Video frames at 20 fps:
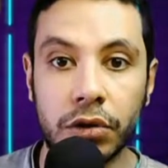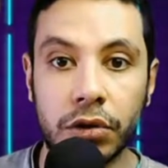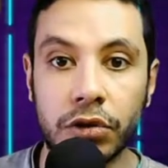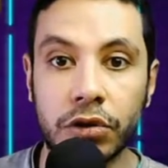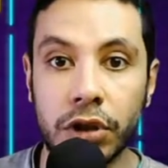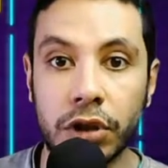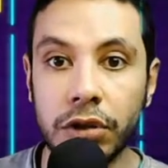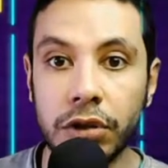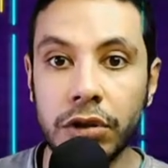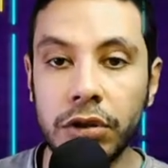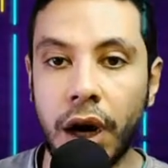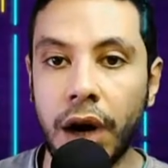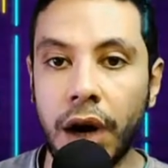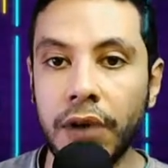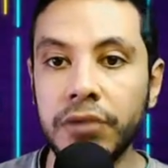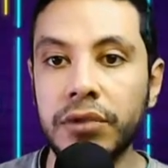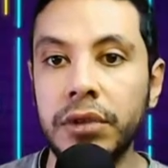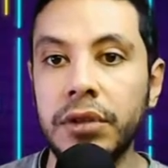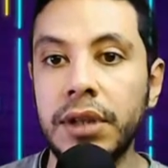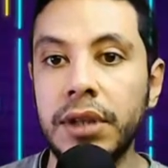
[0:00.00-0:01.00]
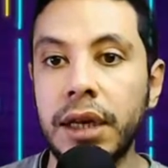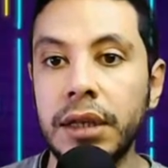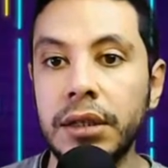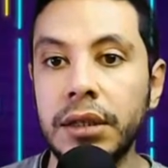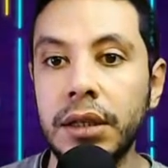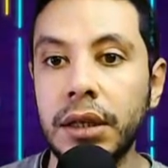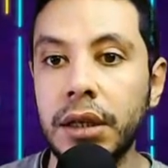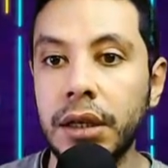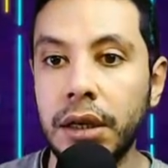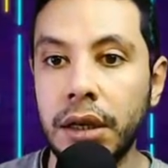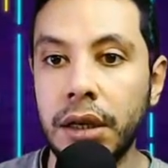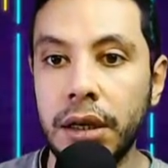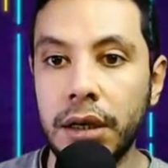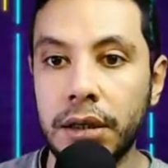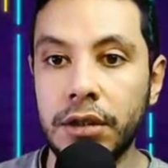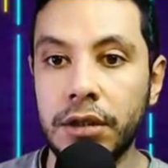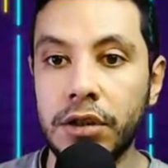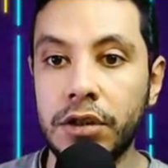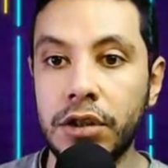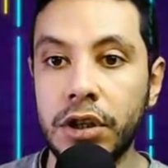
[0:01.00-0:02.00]
continue, after that
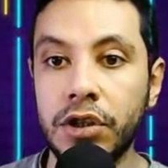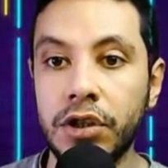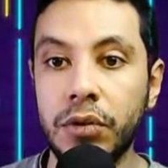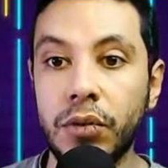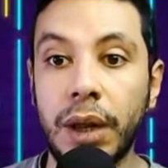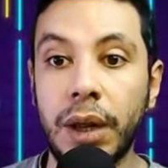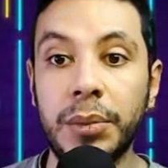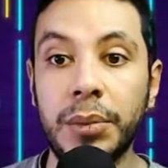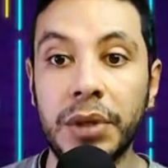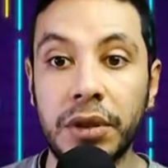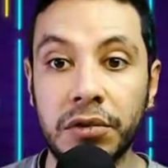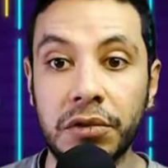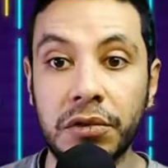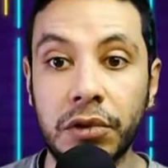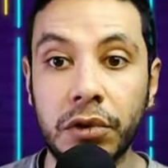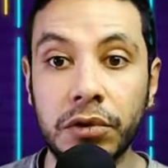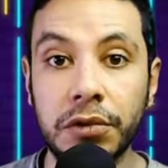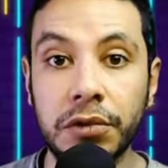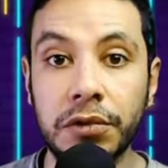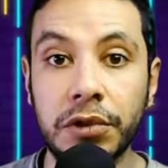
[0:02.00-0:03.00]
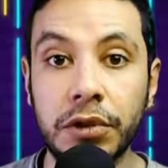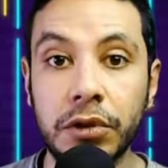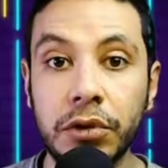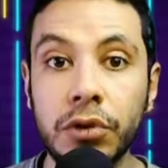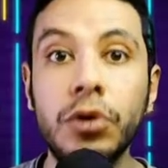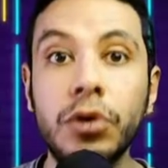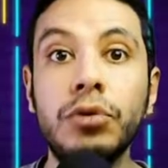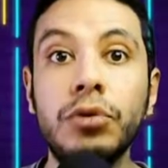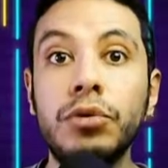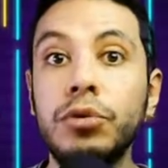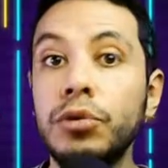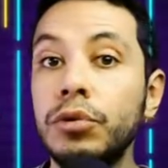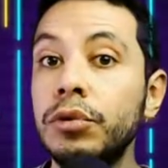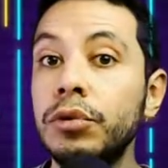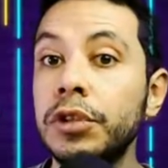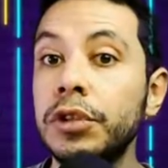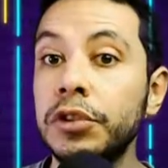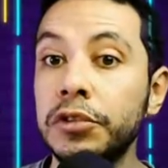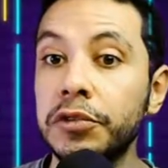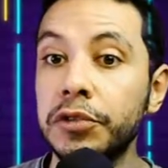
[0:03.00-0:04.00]
this section will appear in front of you to
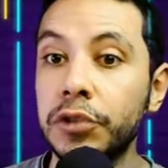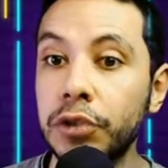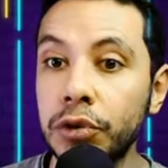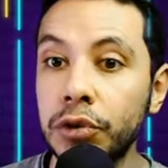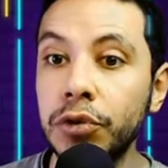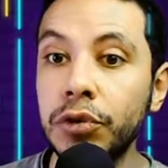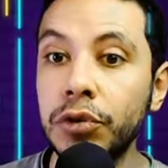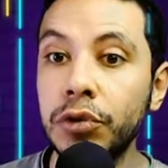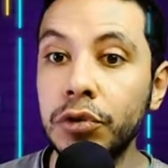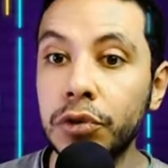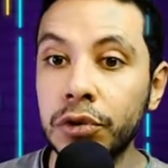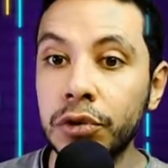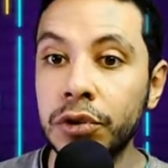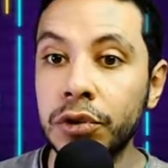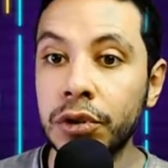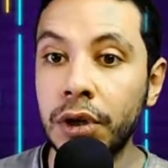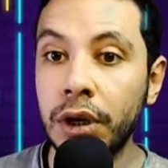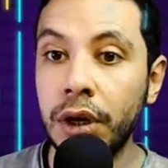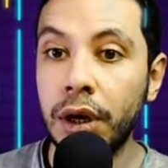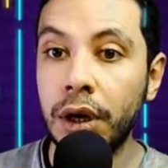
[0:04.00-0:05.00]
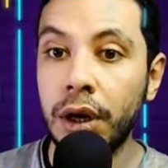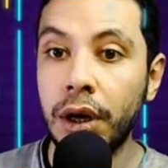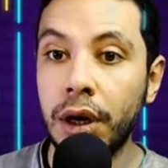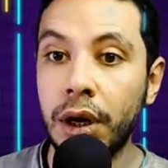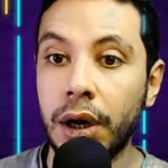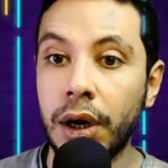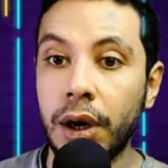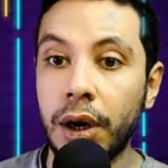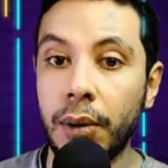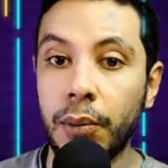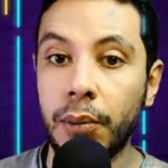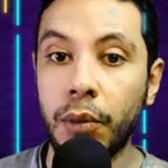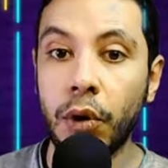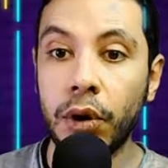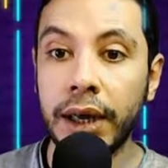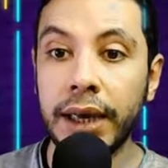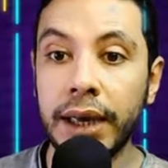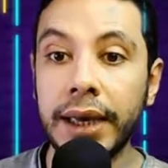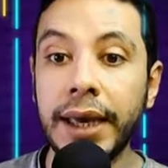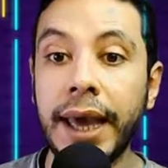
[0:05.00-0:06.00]
review your
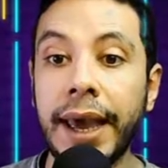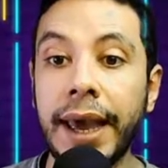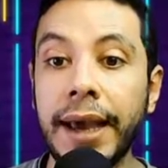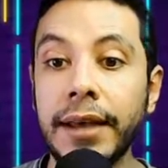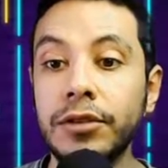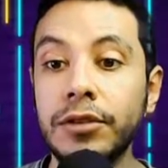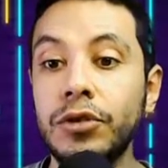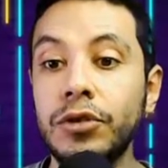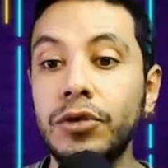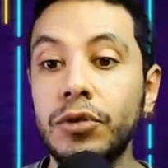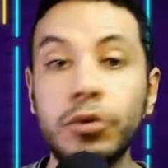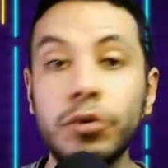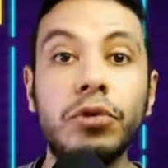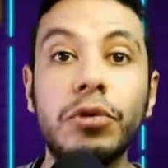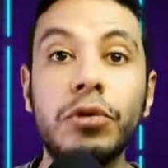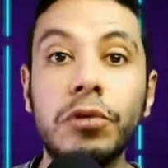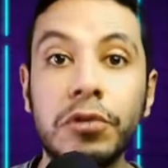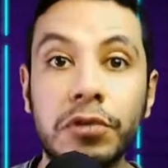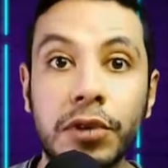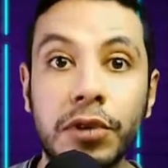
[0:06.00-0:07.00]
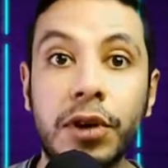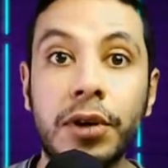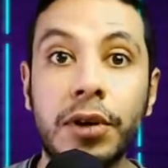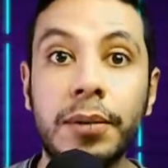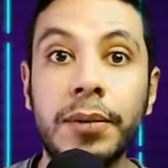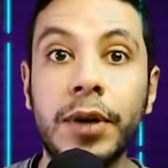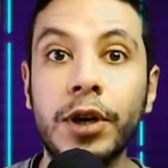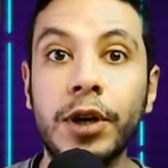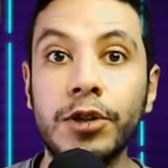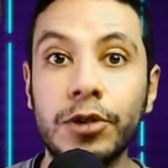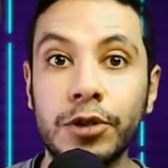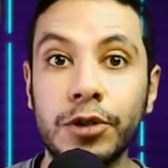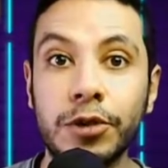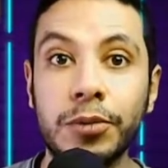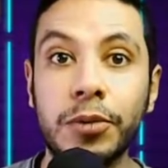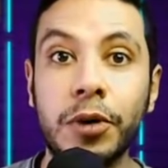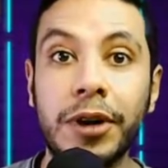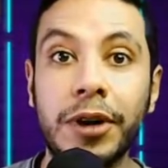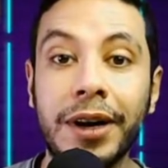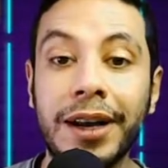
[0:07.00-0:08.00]
booking and to confirm your
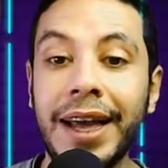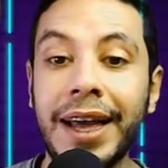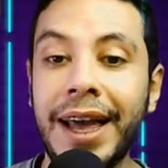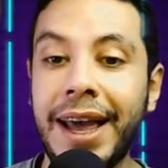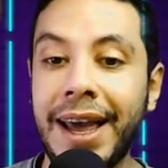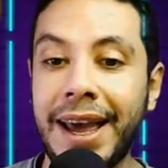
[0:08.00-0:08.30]
booking.